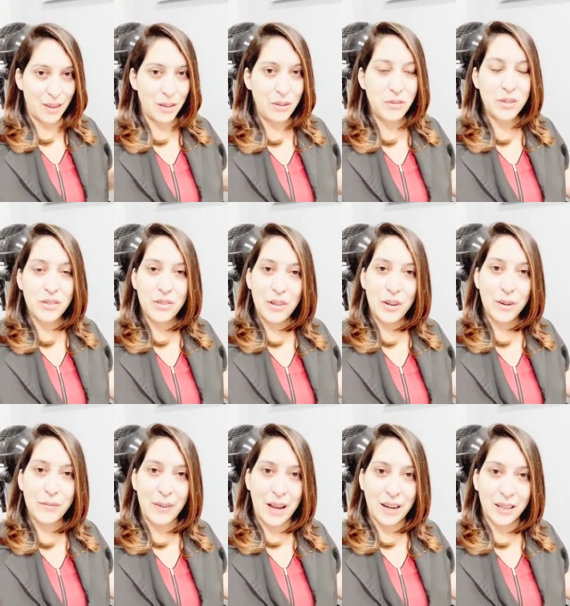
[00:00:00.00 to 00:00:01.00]
Use it to your
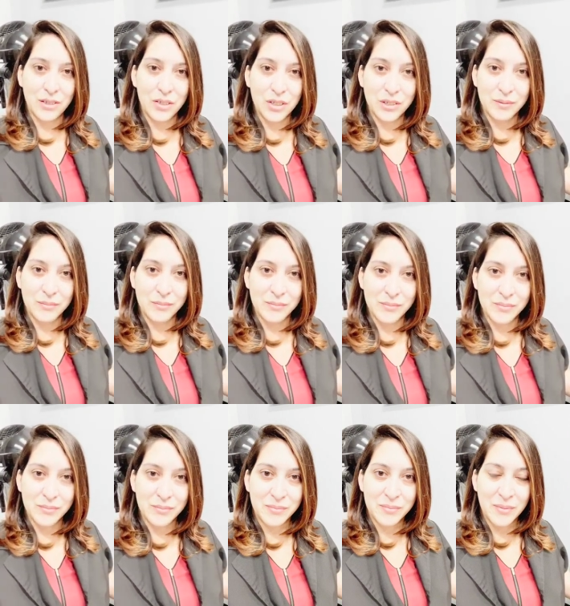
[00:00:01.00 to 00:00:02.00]
advantage
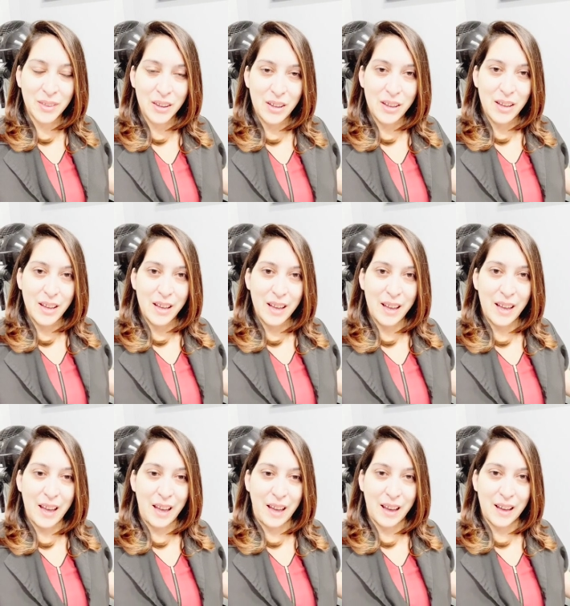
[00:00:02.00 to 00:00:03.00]

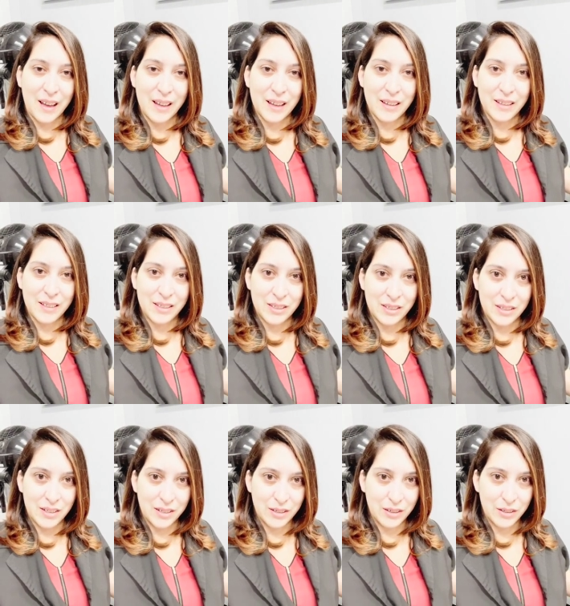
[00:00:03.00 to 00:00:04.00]
and
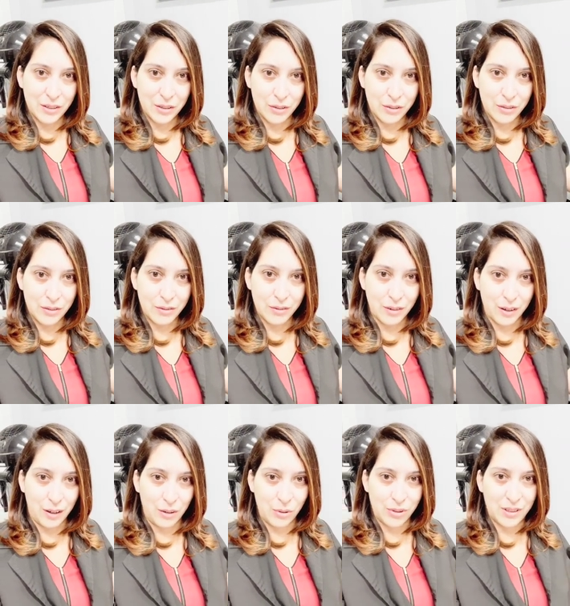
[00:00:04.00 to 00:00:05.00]

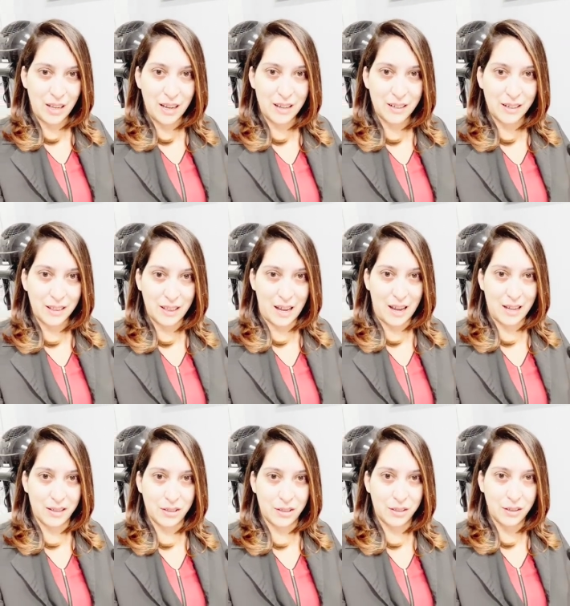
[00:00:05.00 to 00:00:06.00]
understand
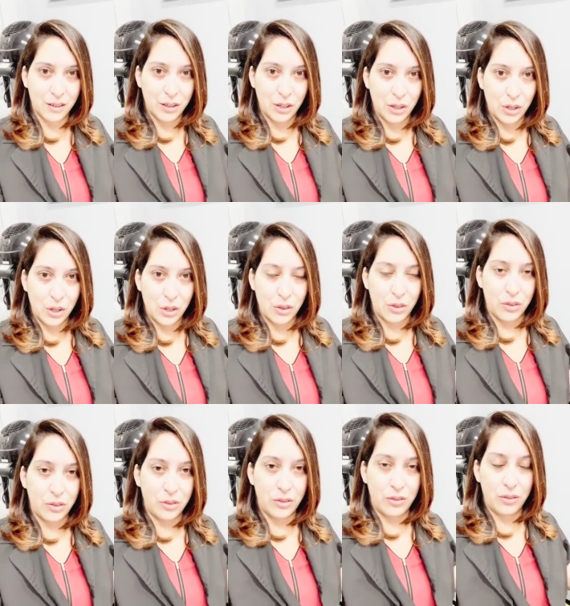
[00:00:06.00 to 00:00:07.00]
that,
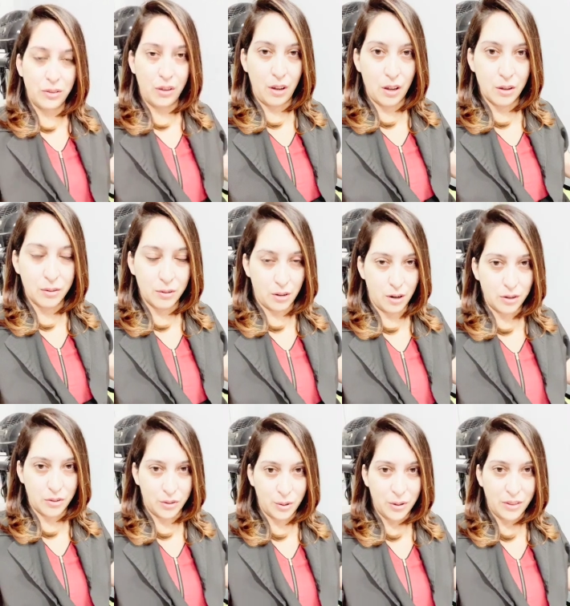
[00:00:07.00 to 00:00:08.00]
you know, there are
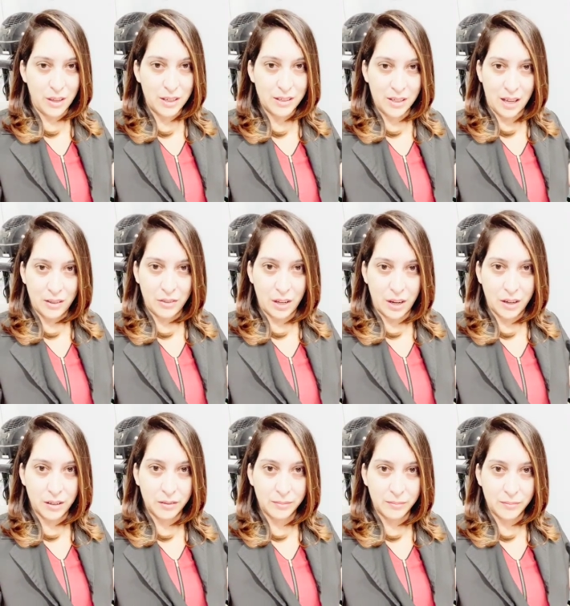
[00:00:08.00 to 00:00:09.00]
certain things out
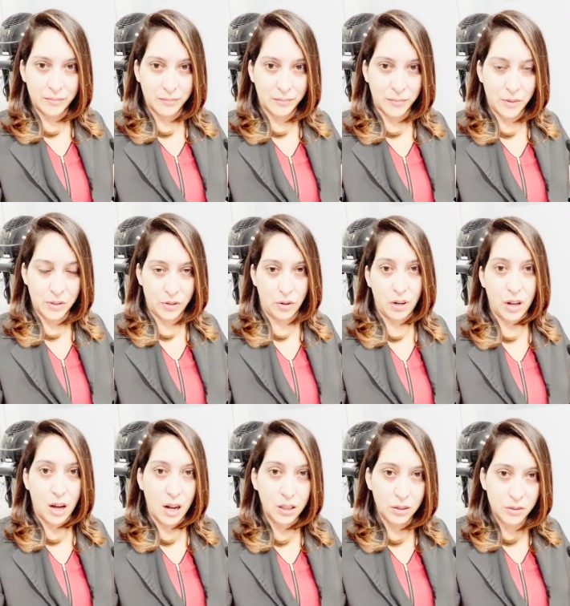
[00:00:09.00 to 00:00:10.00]
there, certain
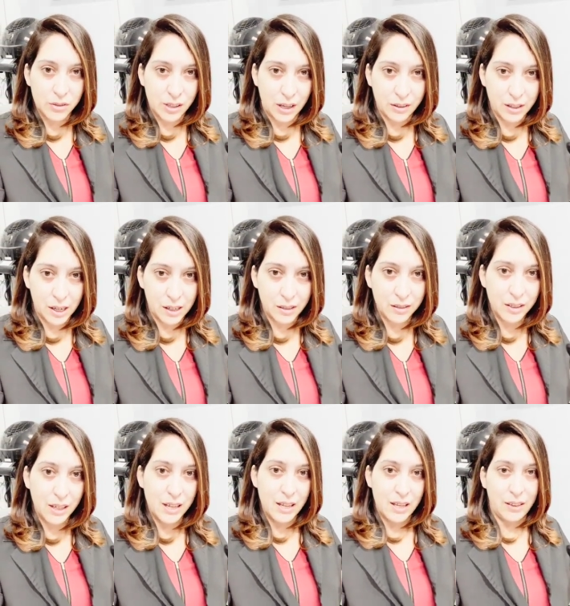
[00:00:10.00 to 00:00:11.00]
colors out there
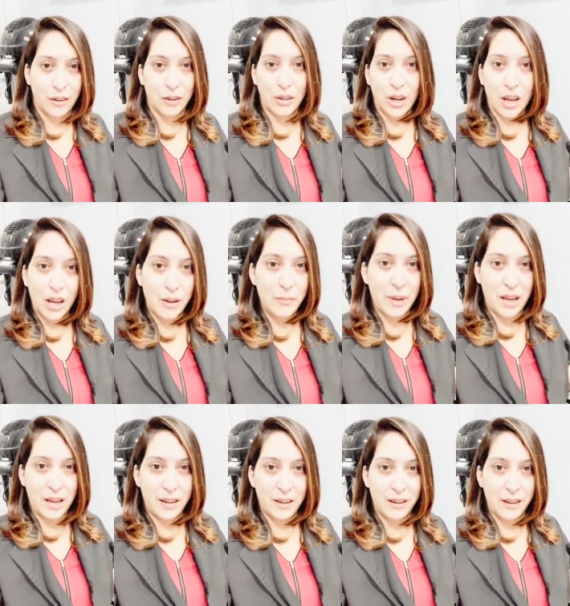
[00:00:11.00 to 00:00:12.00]
that are gonna come
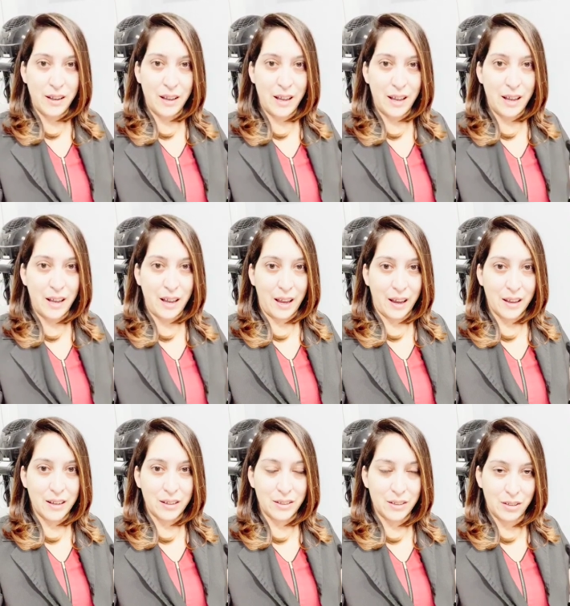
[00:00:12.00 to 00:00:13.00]
in
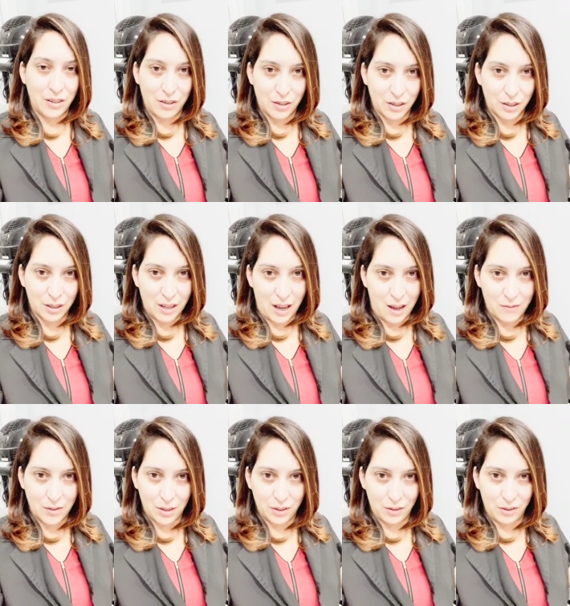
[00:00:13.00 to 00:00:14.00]
and you're gonna have
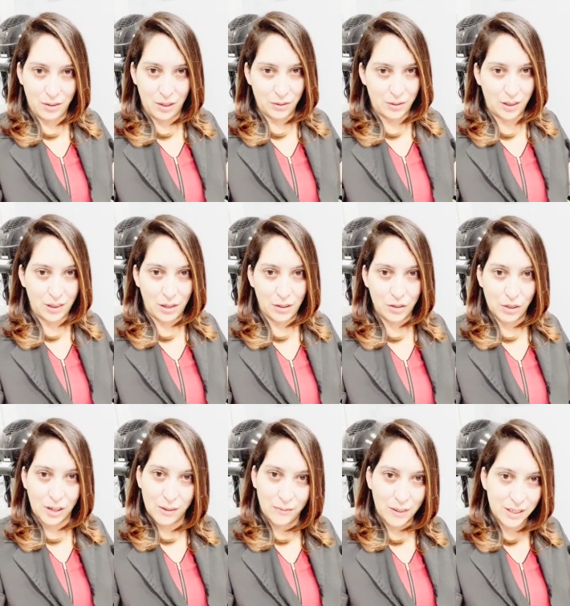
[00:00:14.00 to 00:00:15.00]
to, you know, sit there and
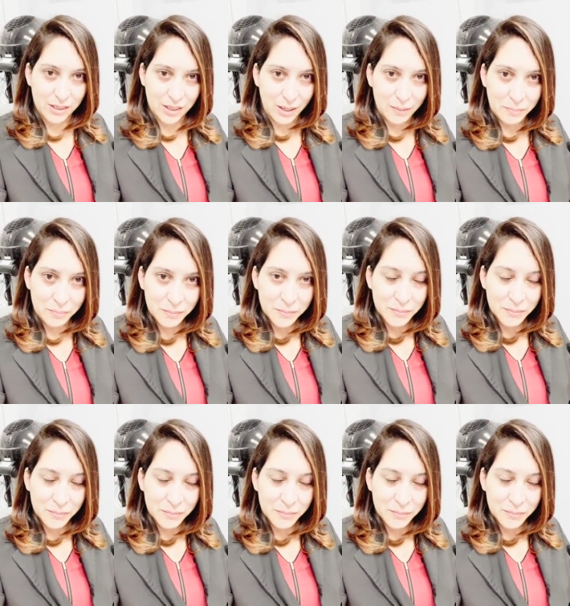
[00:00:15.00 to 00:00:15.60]
try to fix them.